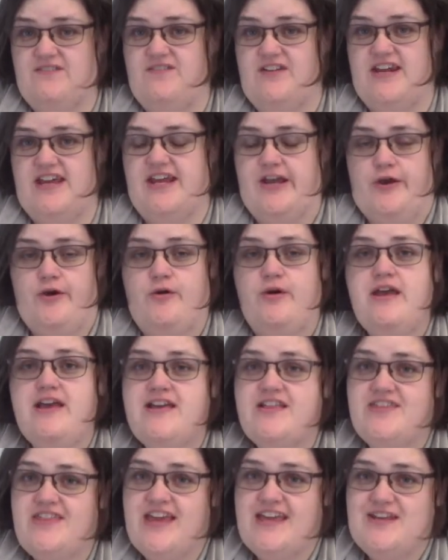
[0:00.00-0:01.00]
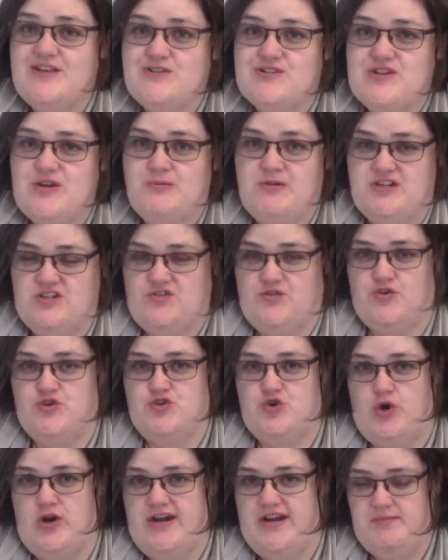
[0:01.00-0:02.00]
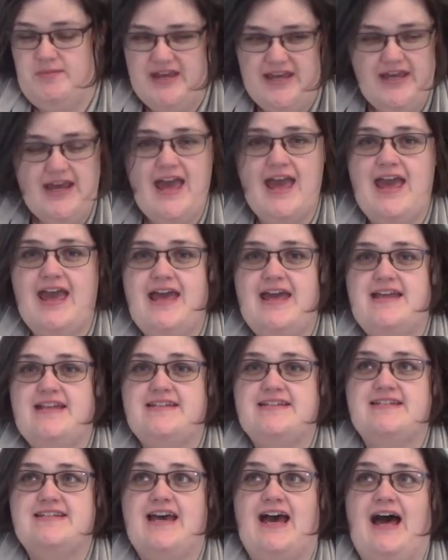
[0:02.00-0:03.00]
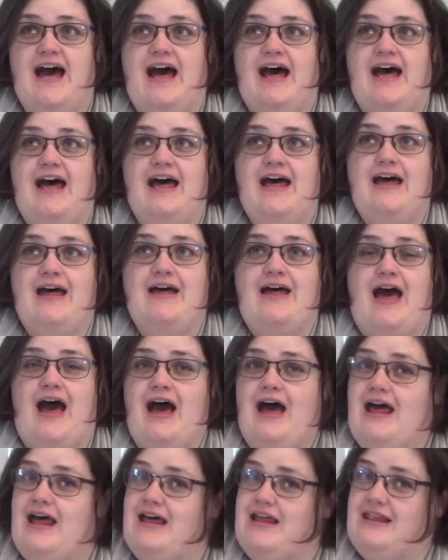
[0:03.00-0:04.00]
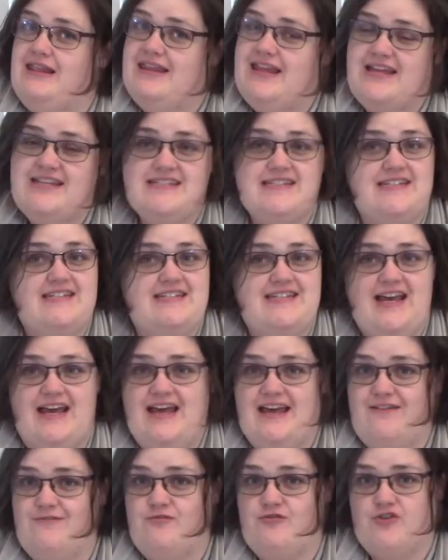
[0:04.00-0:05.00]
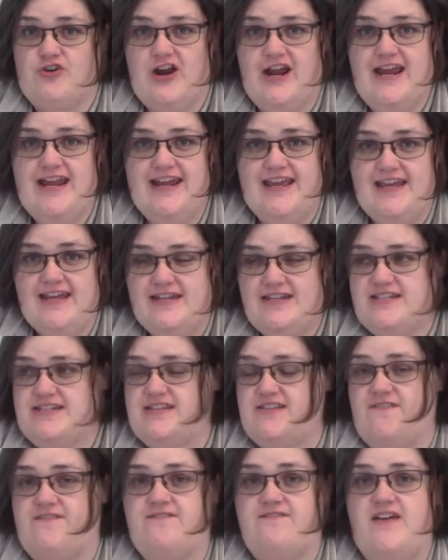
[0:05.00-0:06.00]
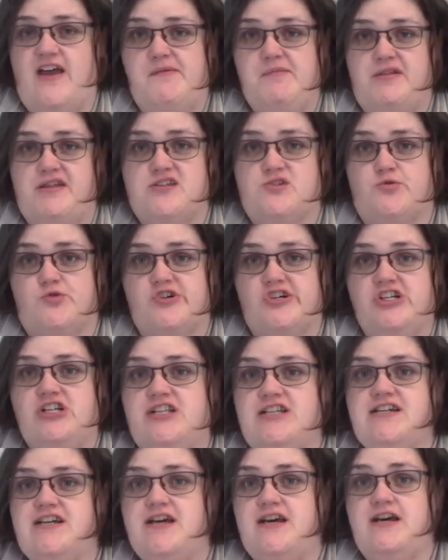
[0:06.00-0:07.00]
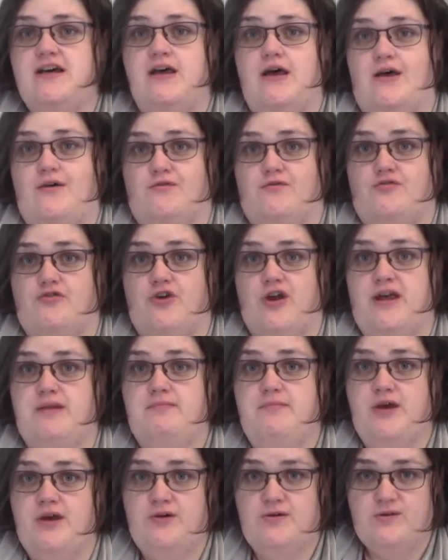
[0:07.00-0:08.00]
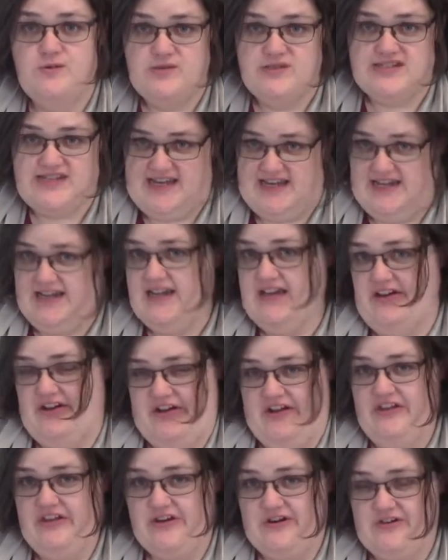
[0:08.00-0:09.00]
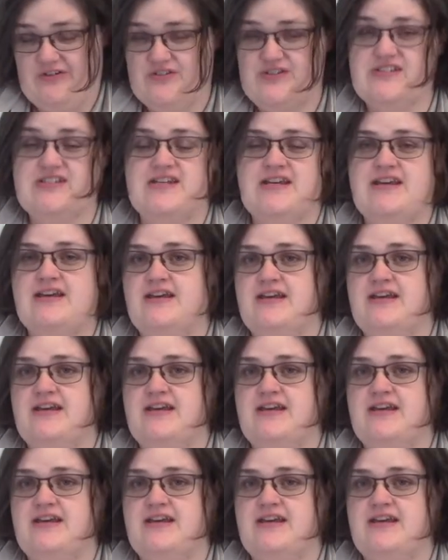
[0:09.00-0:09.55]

video. Thank you so much for joining me, and let's dive right into the fabulous world of rainbows and colors.